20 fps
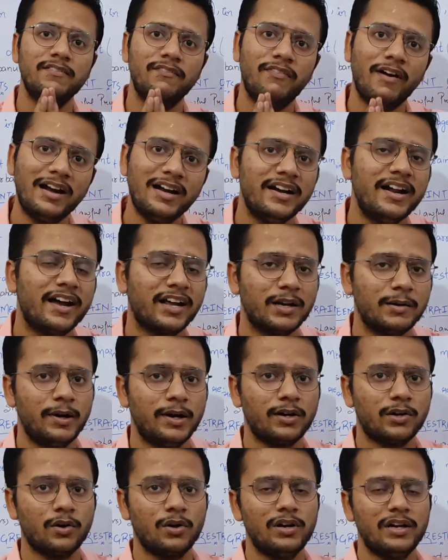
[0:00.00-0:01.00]
valid
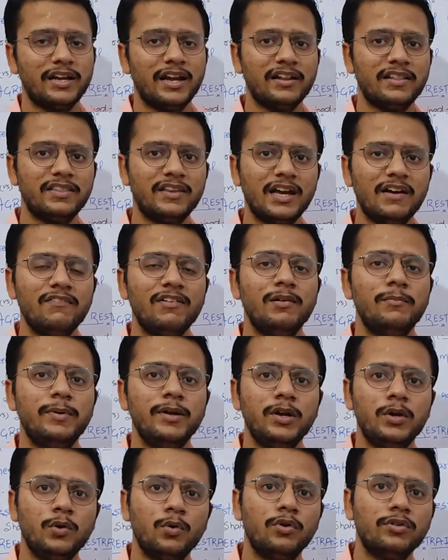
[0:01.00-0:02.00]
agreement only, and there will be
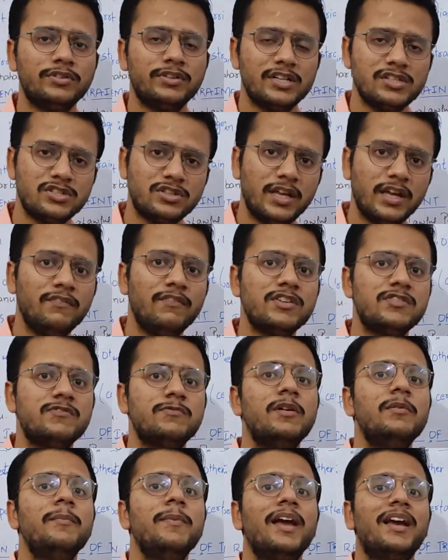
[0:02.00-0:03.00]
no such thing which
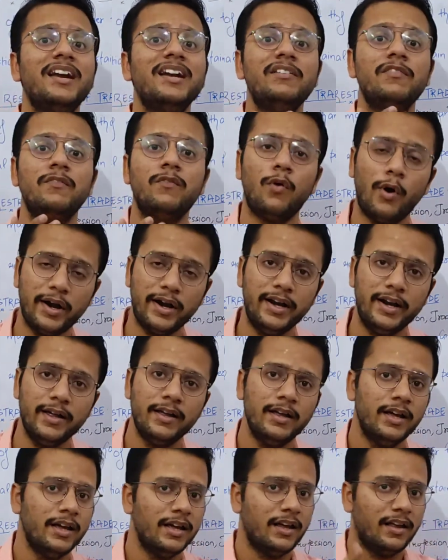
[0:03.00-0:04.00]
will make it void.
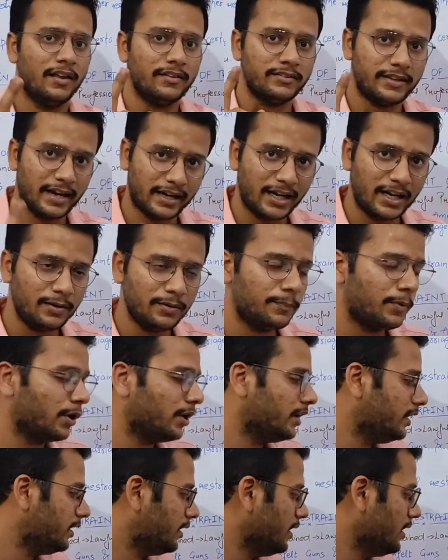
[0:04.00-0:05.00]
Second
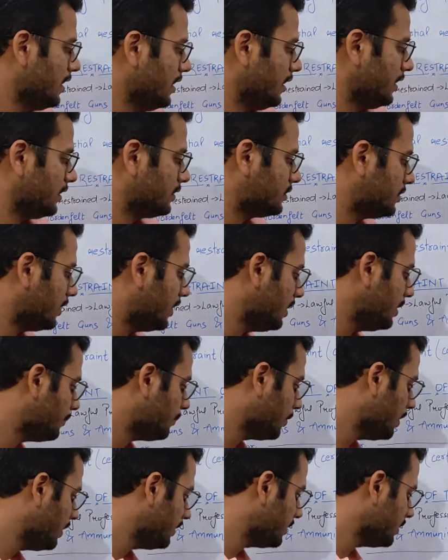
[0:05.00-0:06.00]
point. Third
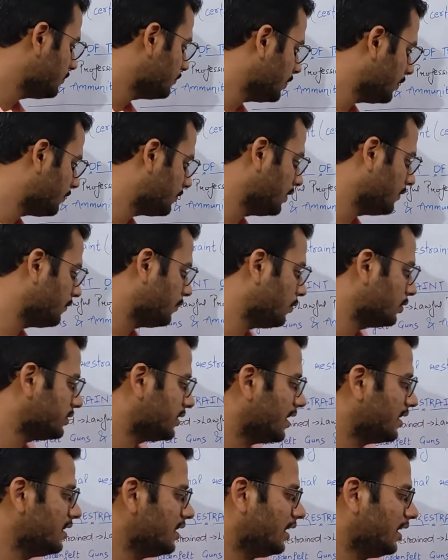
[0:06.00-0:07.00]
point is 54th,
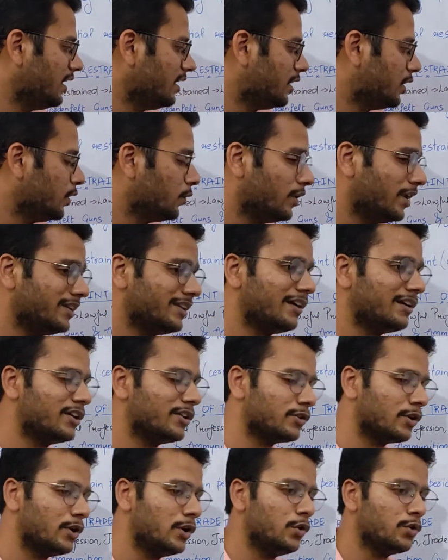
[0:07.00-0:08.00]
yani ki during the
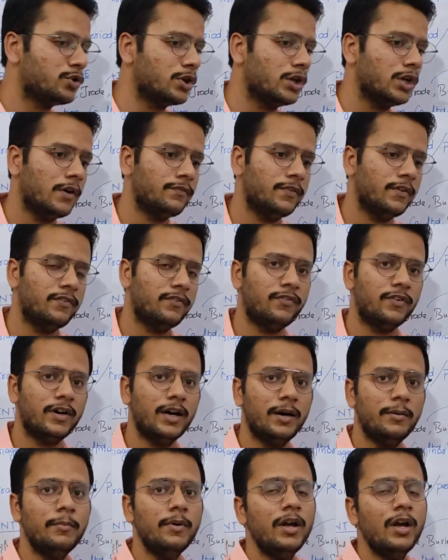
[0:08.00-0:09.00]
dissolution of a
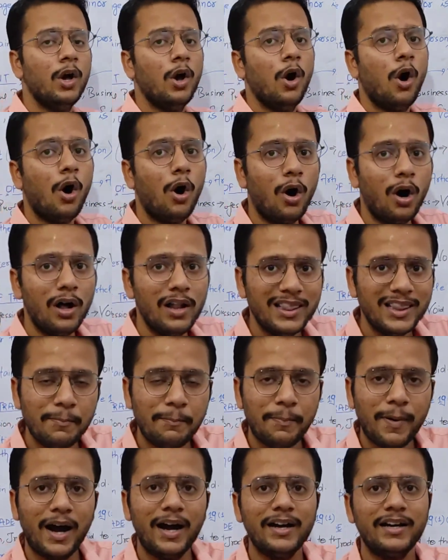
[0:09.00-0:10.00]
firm, all the
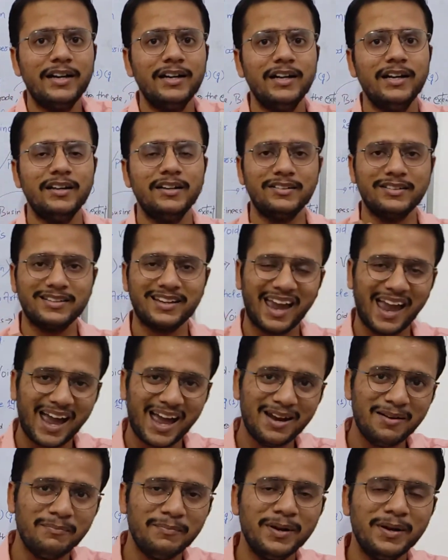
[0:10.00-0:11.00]
partners
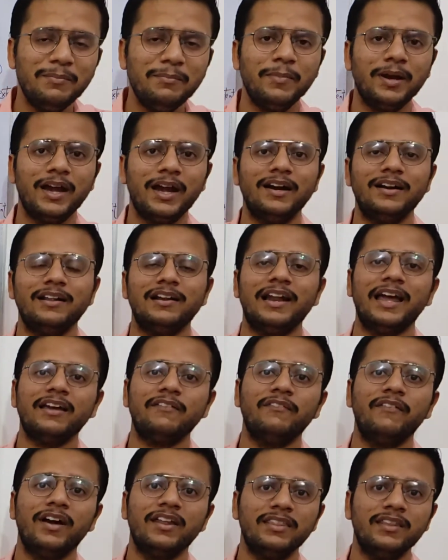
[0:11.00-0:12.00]
can be made, like
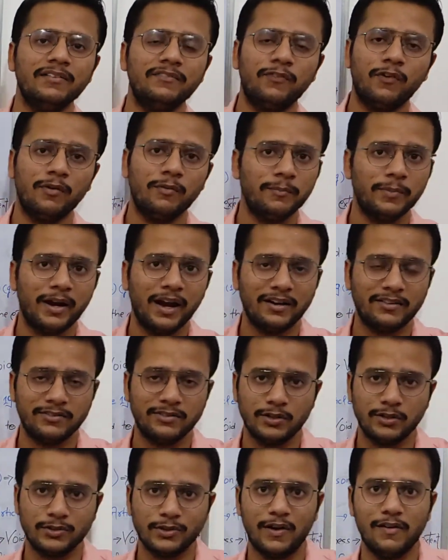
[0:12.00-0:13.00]
when the firm gets
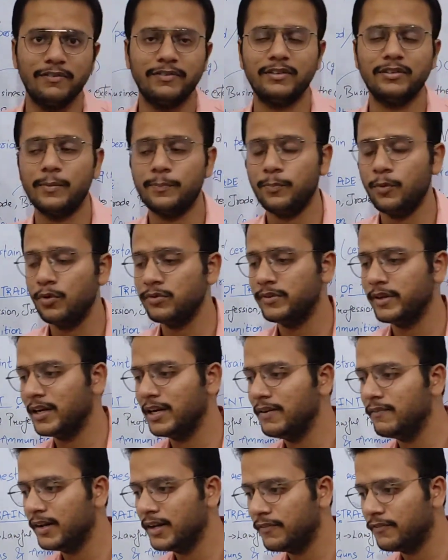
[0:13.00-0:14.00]
dissolved,
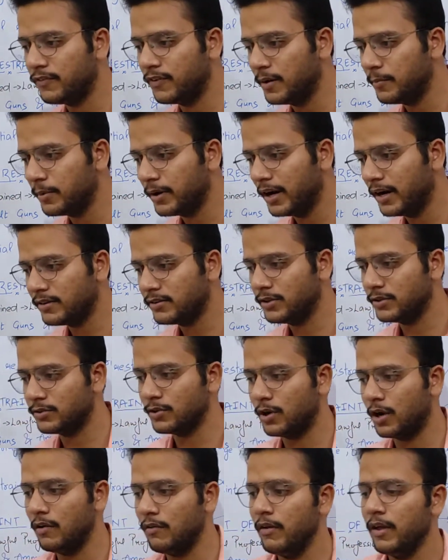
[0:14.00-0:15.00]
supposedly when a firm gets
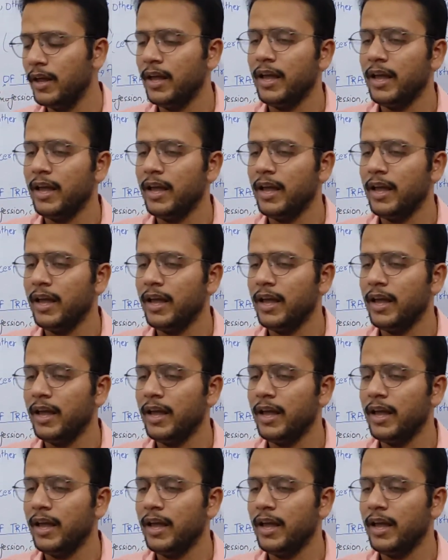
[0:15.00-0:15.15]
dissolved